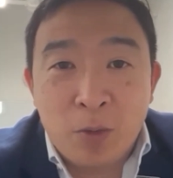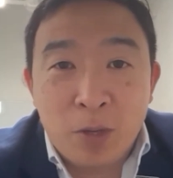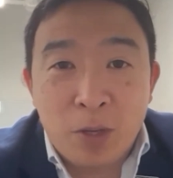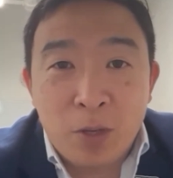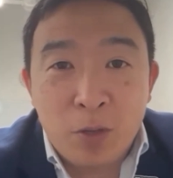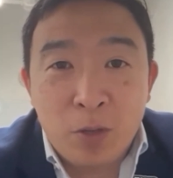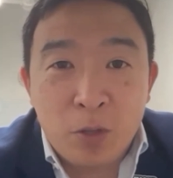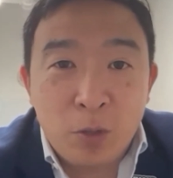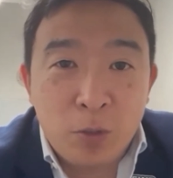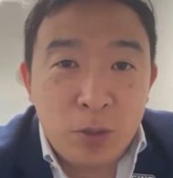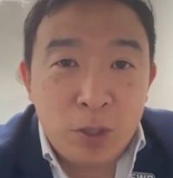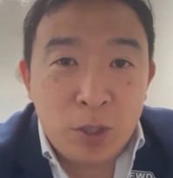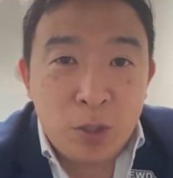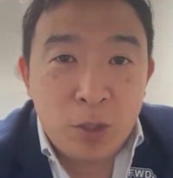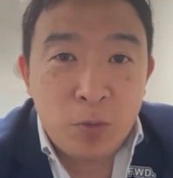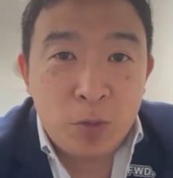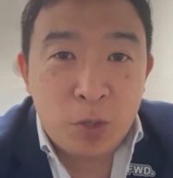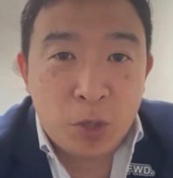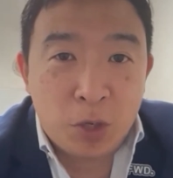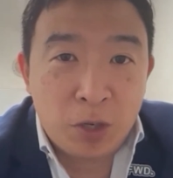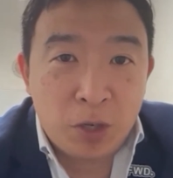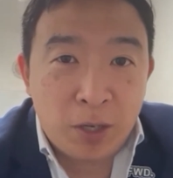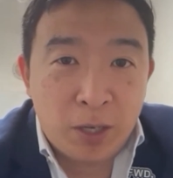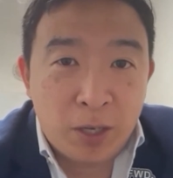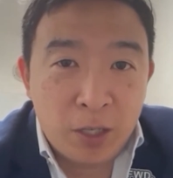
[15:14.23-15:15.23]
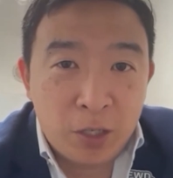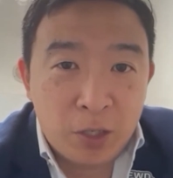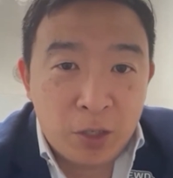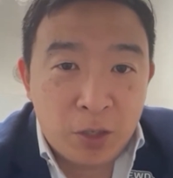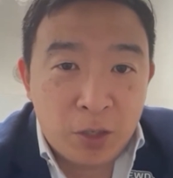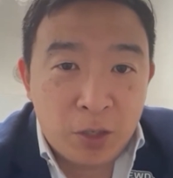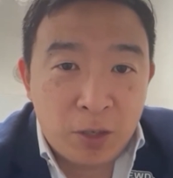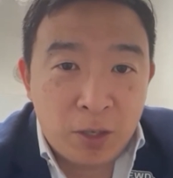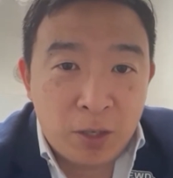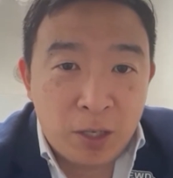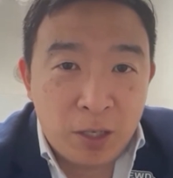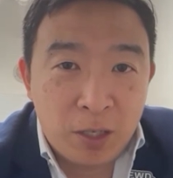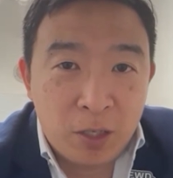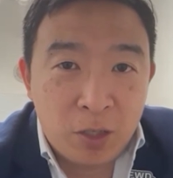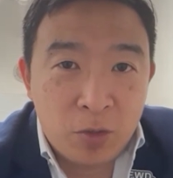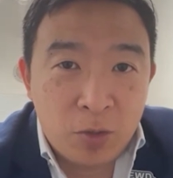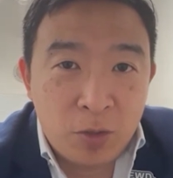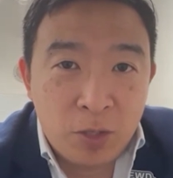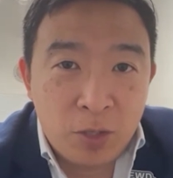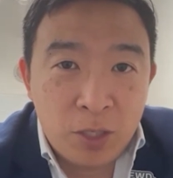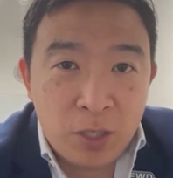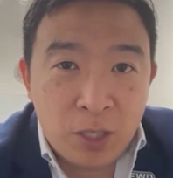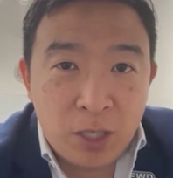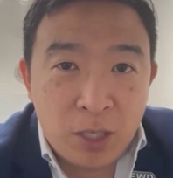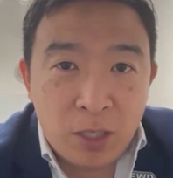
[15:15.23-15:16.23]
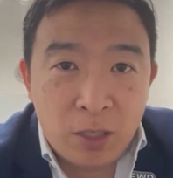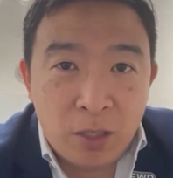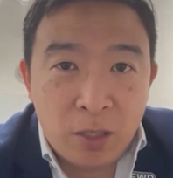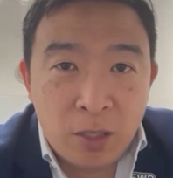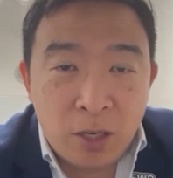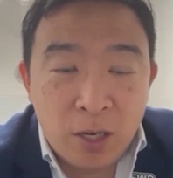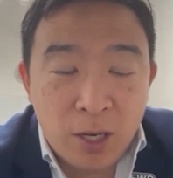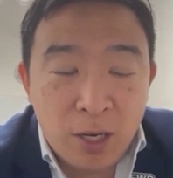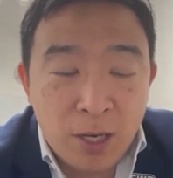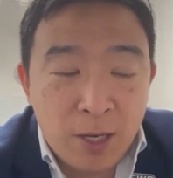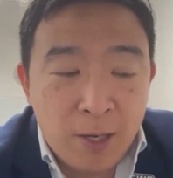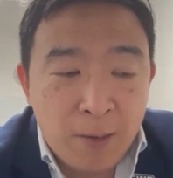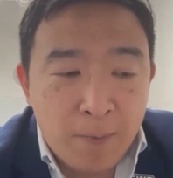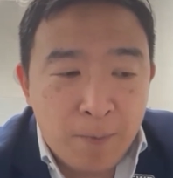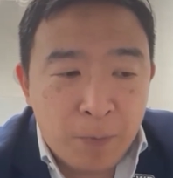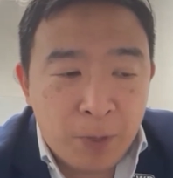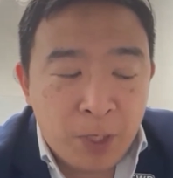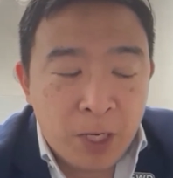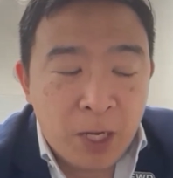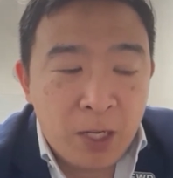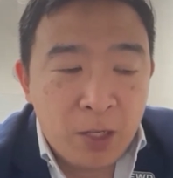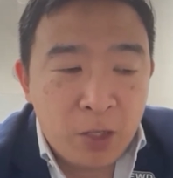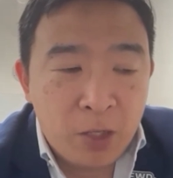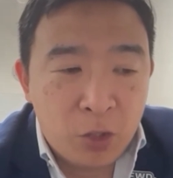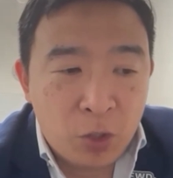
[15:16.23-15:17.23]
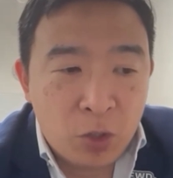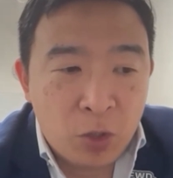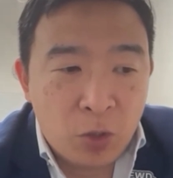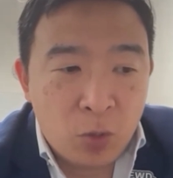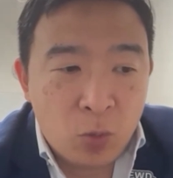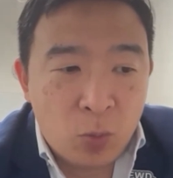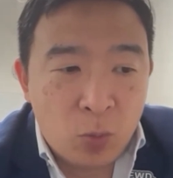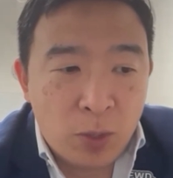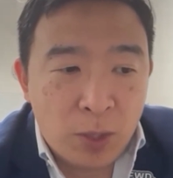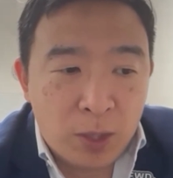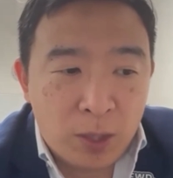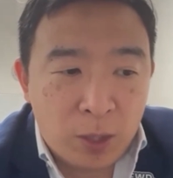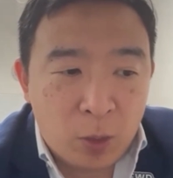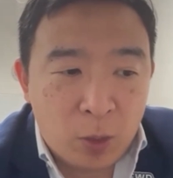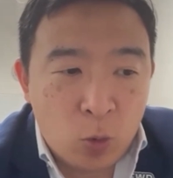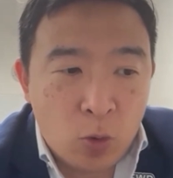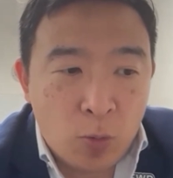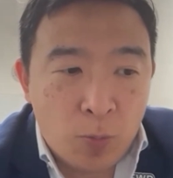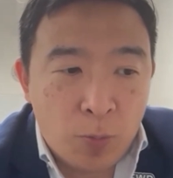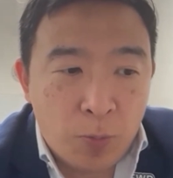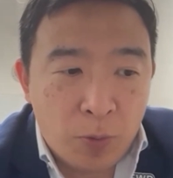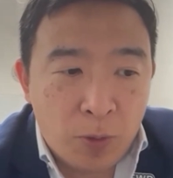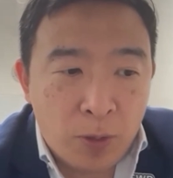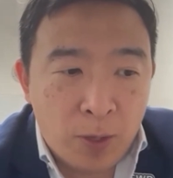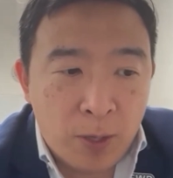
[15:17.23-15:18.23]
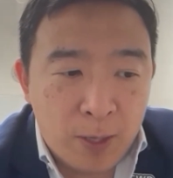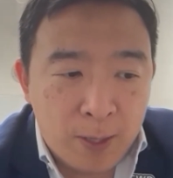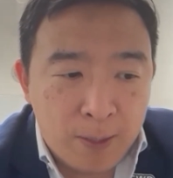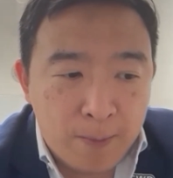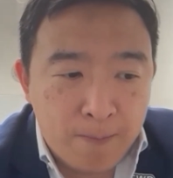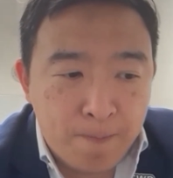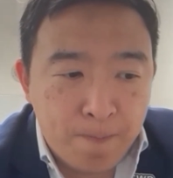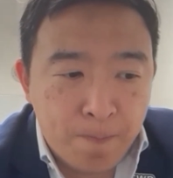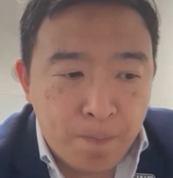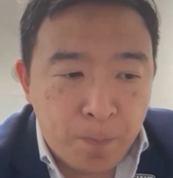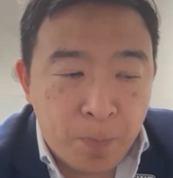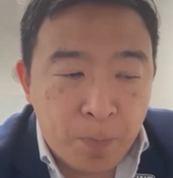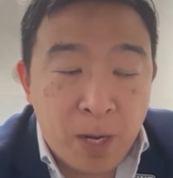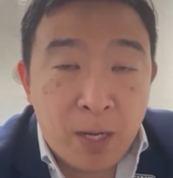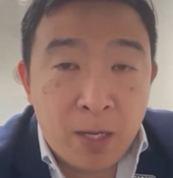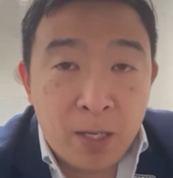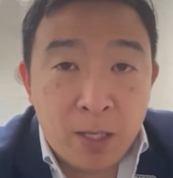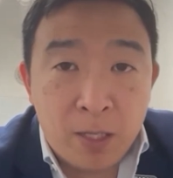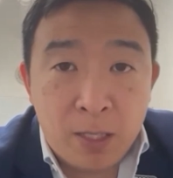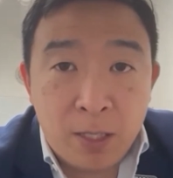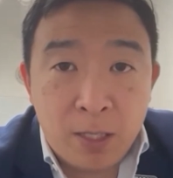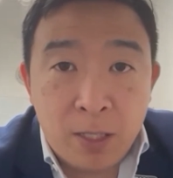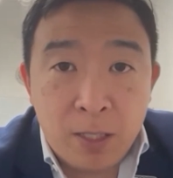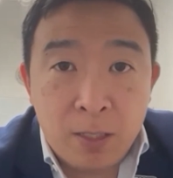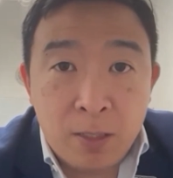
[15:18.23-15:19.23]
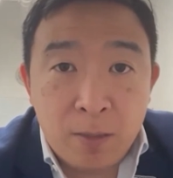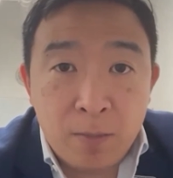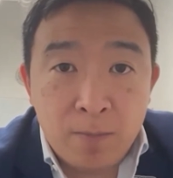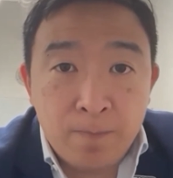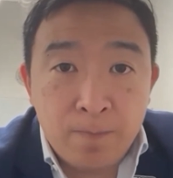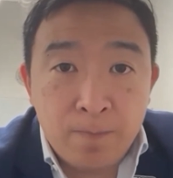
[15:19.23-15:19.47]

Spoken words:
What you do is you target certain industries in concert with corporate policies.